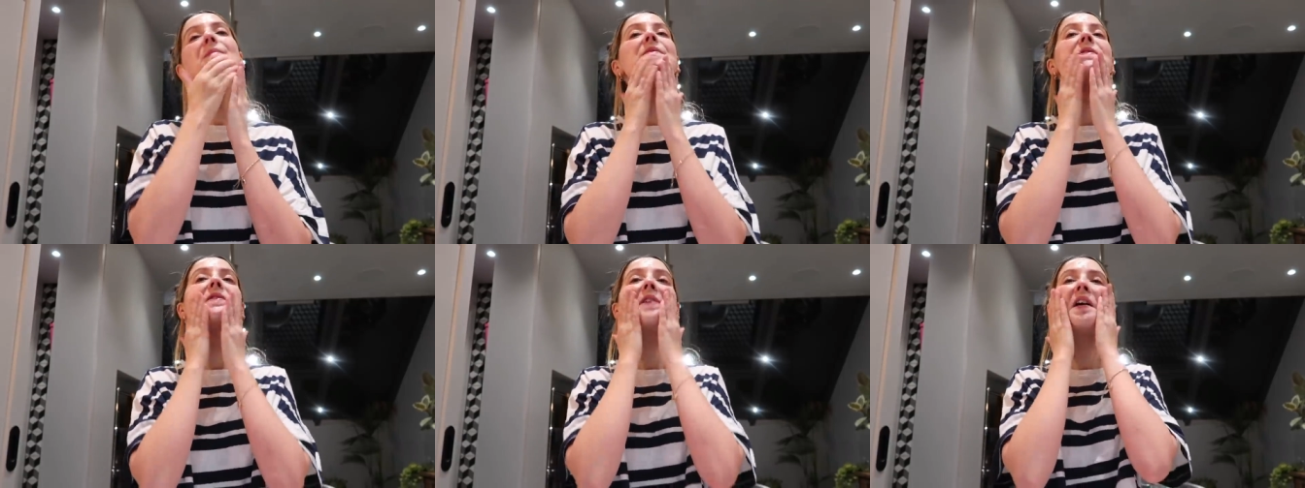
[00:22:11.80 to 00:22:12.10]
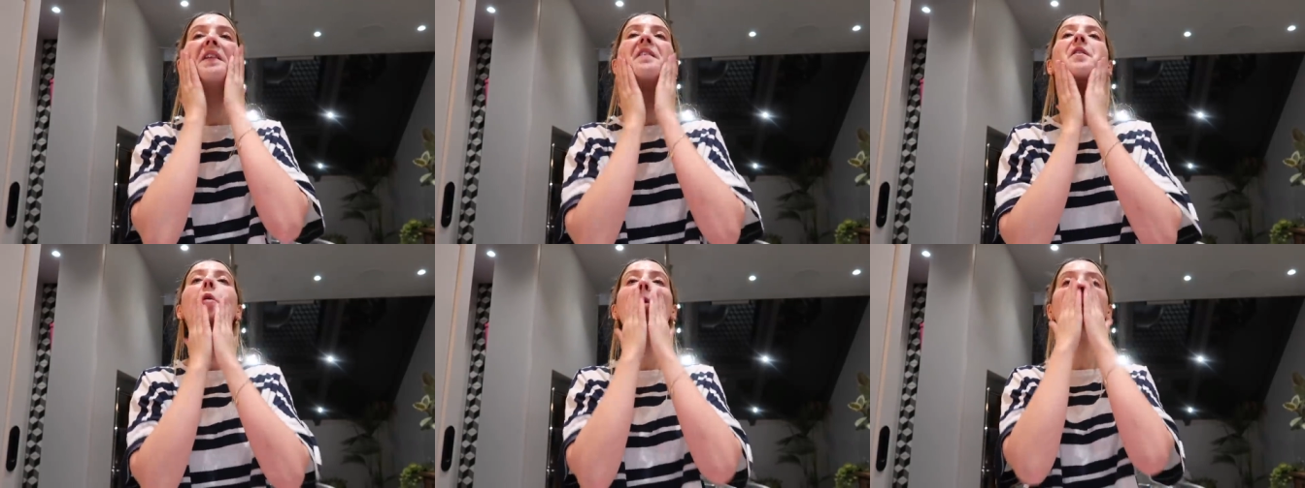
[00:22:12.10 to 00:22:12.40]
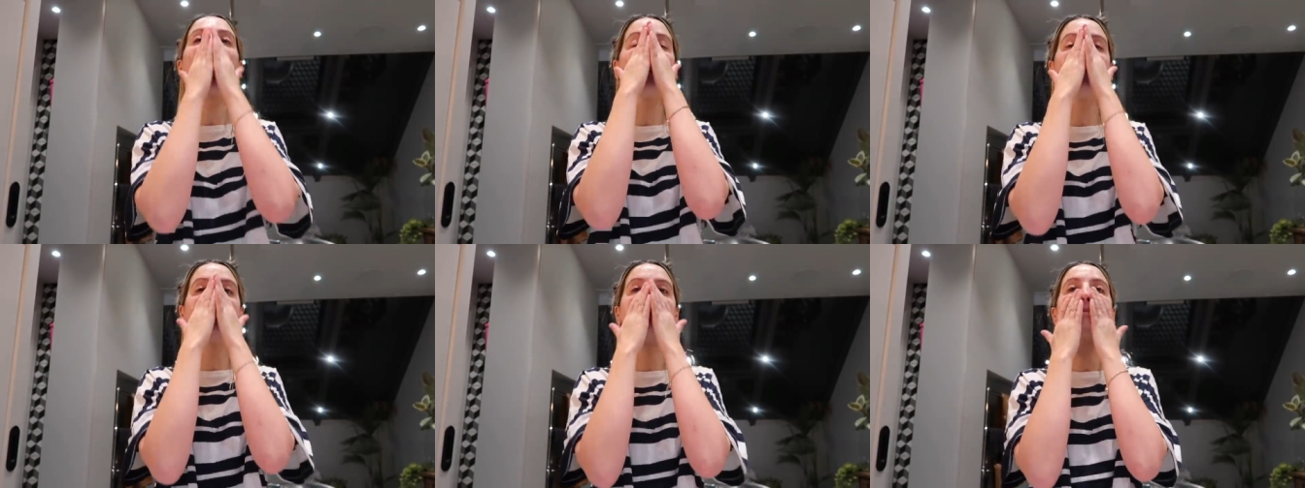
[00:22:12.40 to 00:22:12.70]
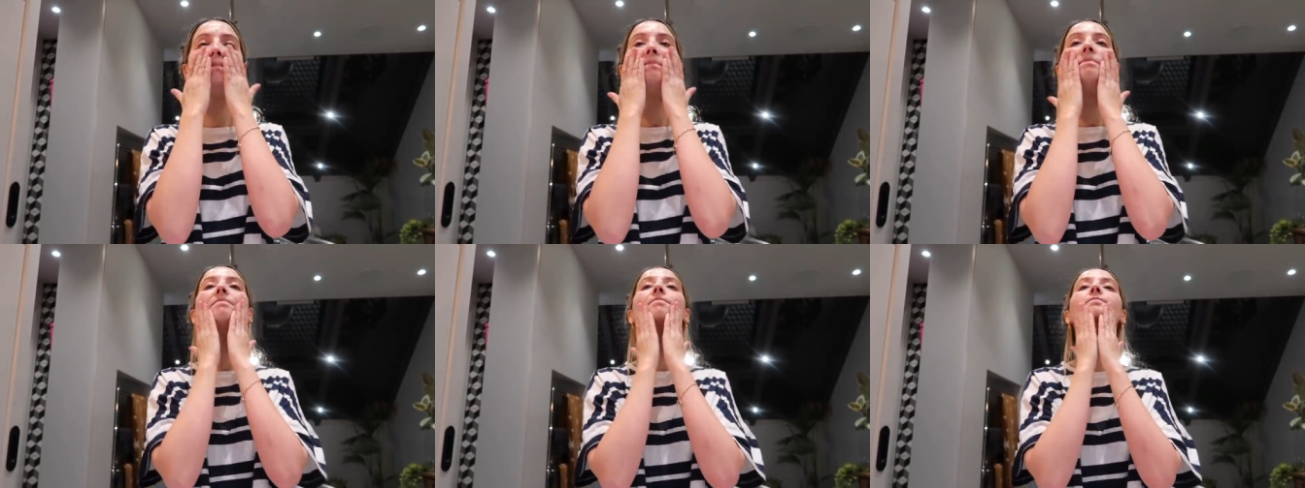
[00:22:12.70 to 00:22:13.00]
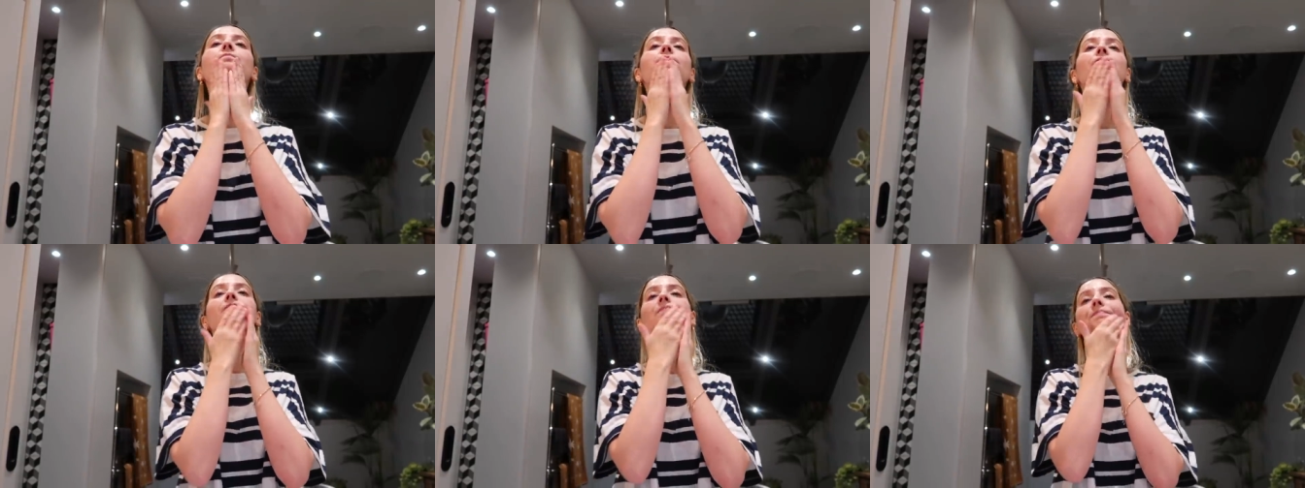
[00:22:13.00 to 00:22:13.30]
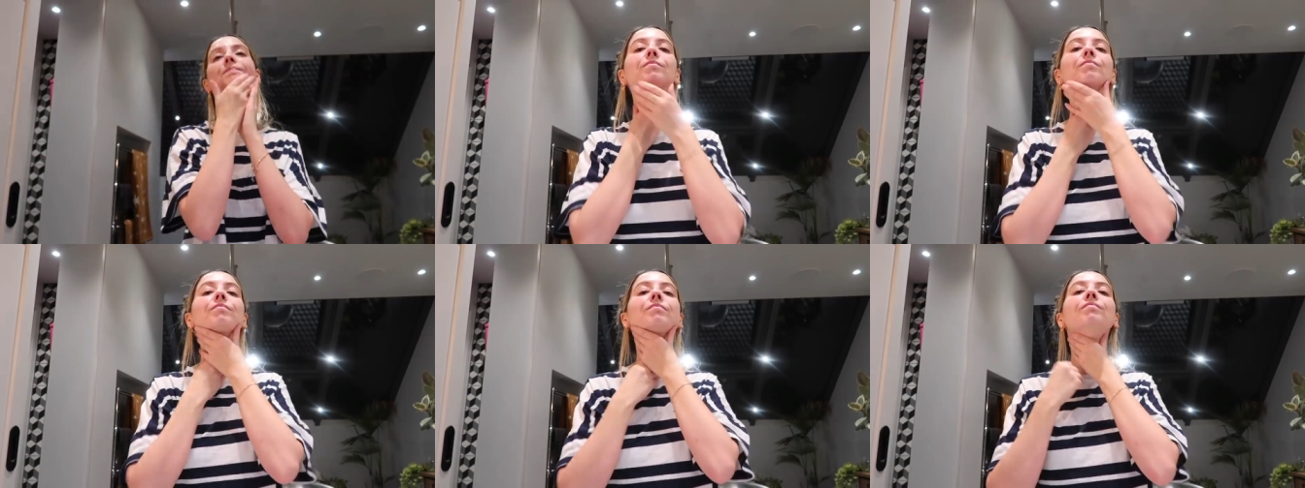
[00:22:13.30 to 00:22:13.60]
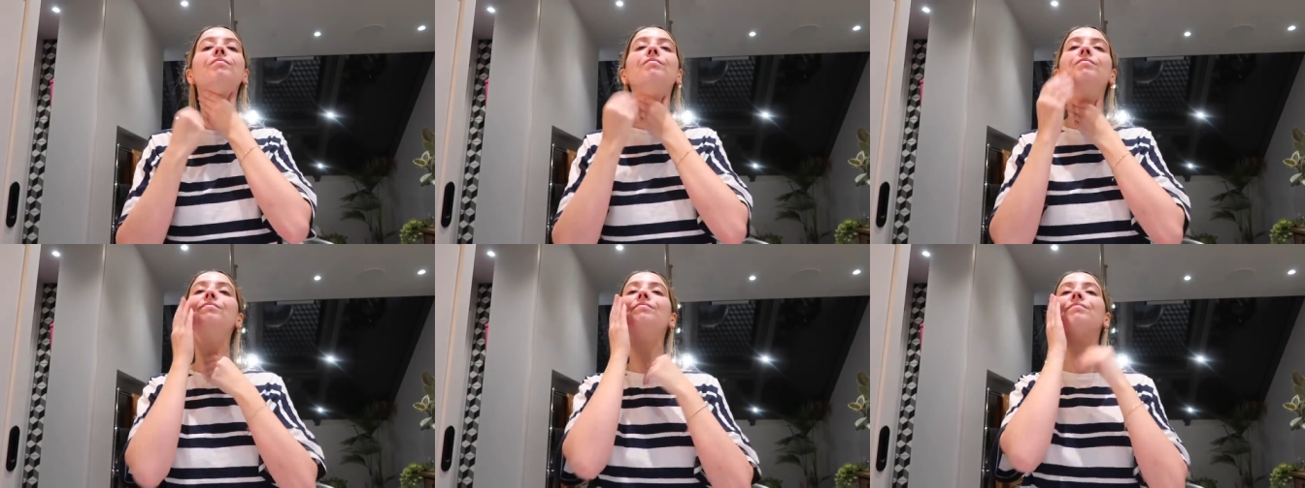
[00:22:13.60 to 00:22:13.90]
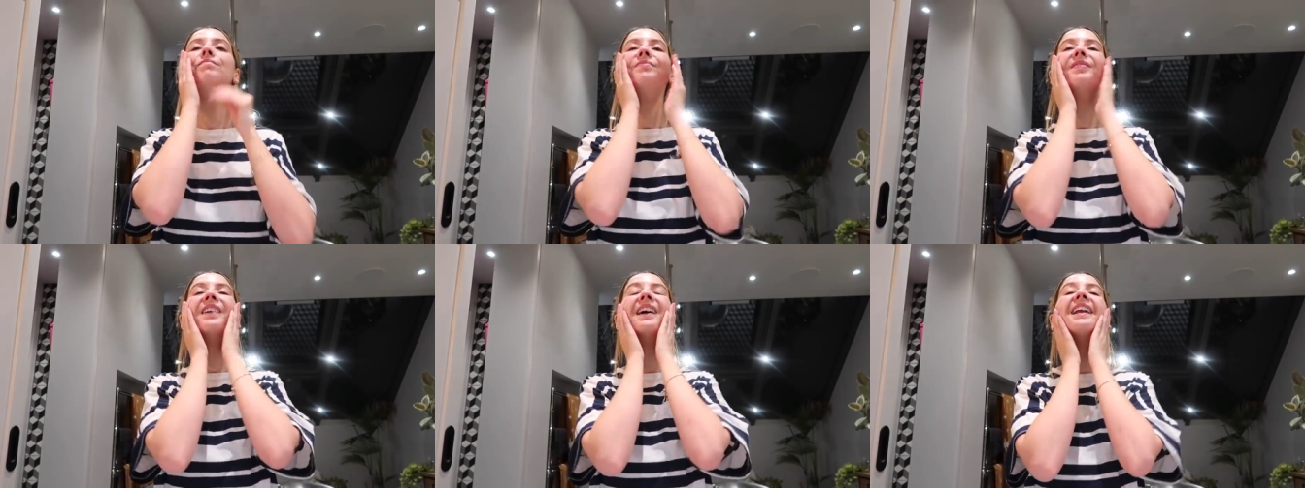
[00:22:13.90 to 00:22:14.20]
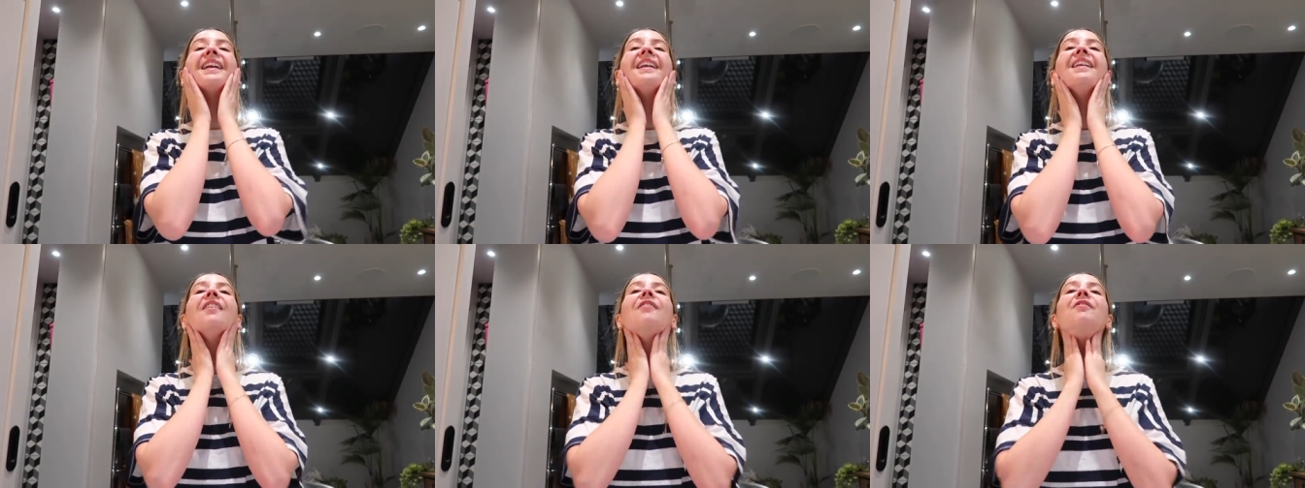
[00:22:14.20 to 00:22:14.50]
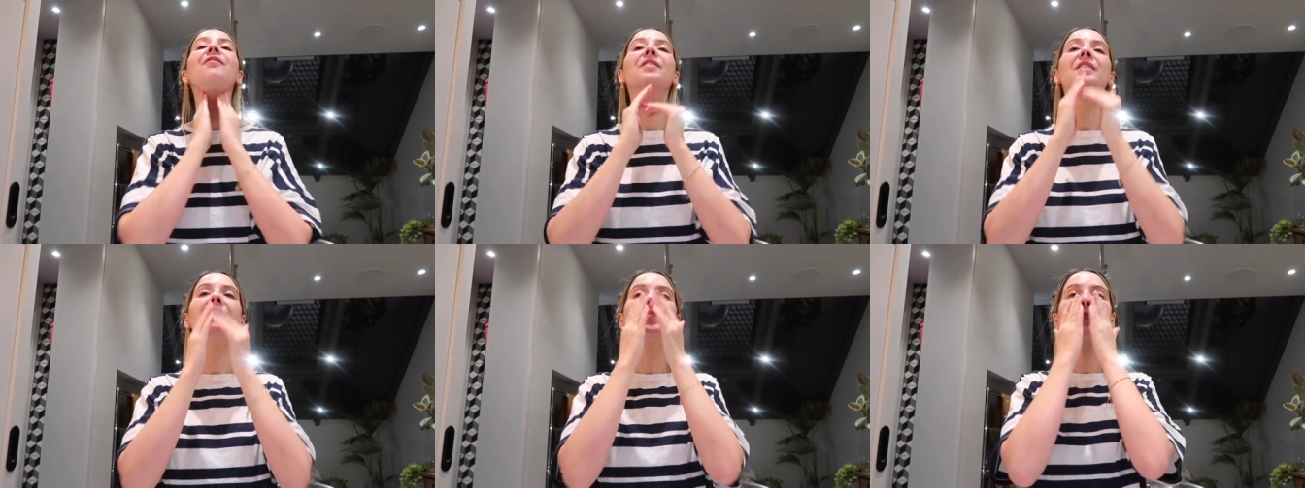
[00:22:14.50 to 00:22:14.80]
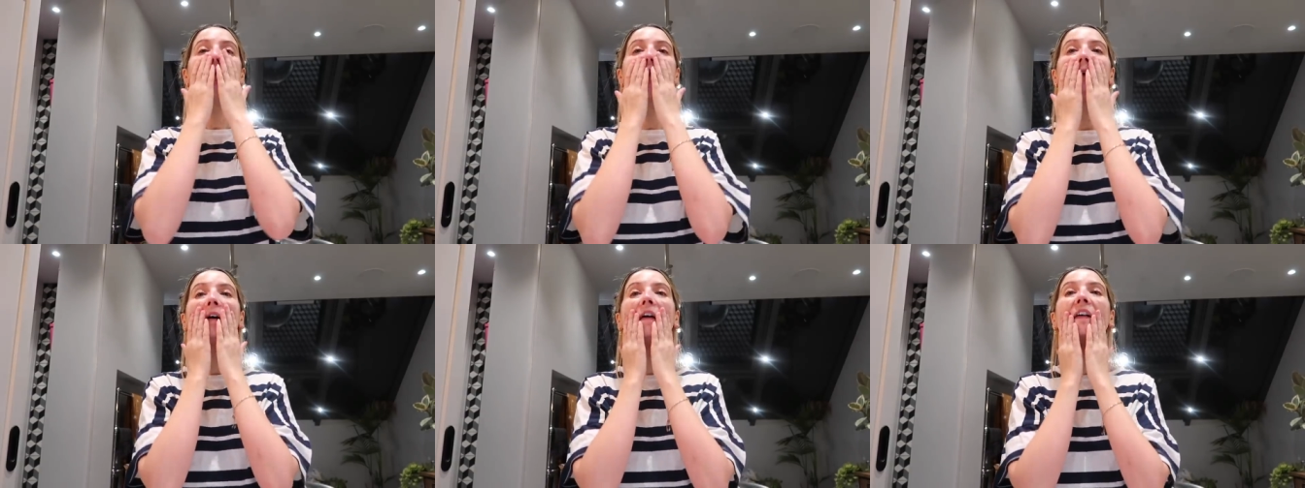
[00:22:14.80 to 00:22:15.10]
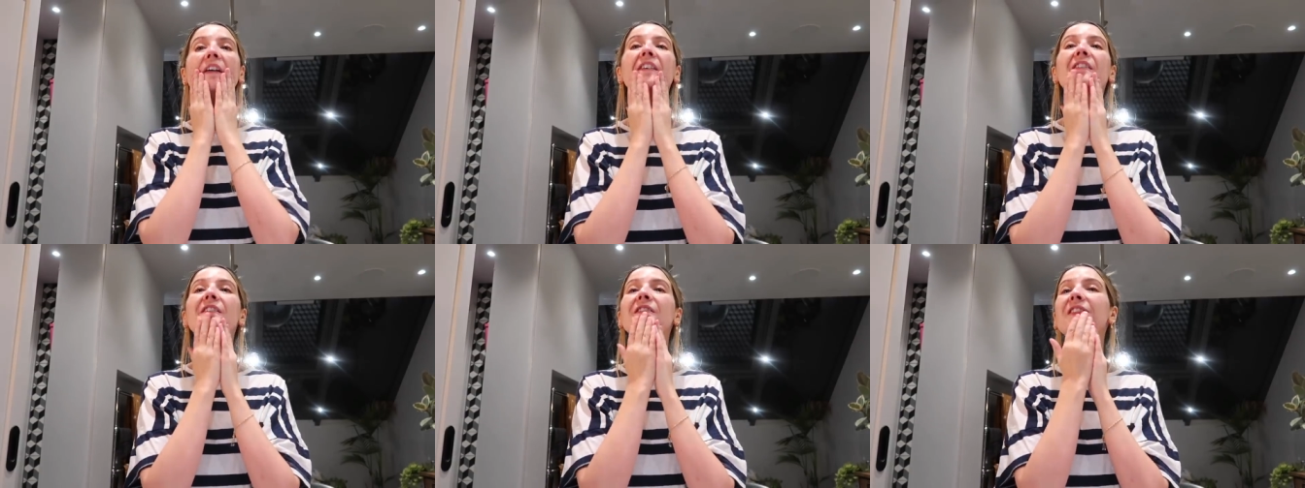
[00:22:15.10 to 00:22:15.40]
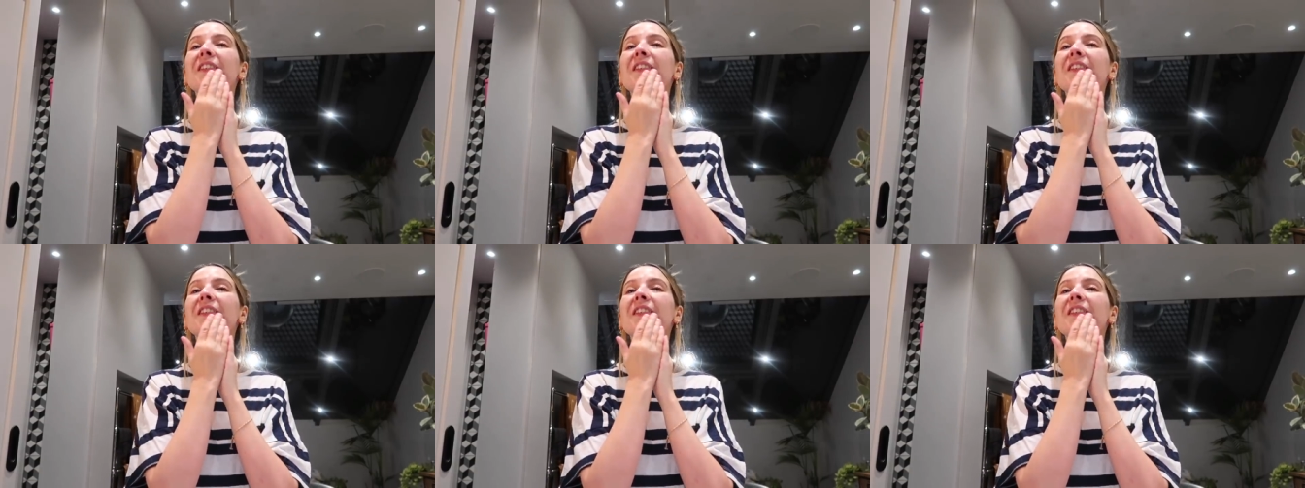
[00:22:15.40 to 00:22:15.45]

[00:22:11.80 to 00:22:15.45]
Get it on. I love this stuff.